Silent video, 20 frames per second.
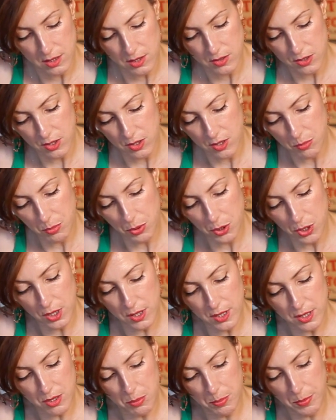So you put a
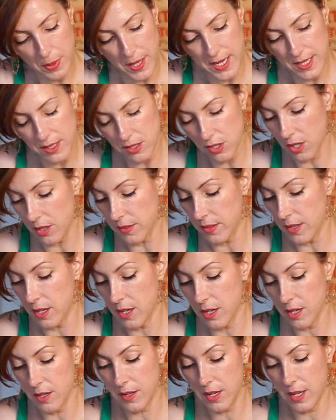little paint on
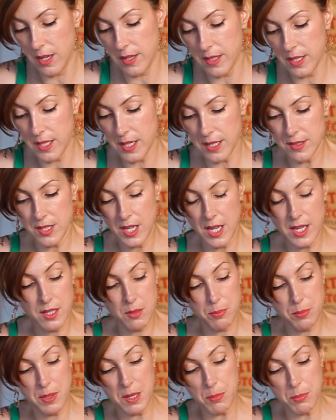there, and then I take a
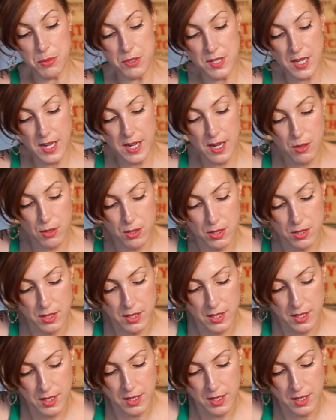paper towel,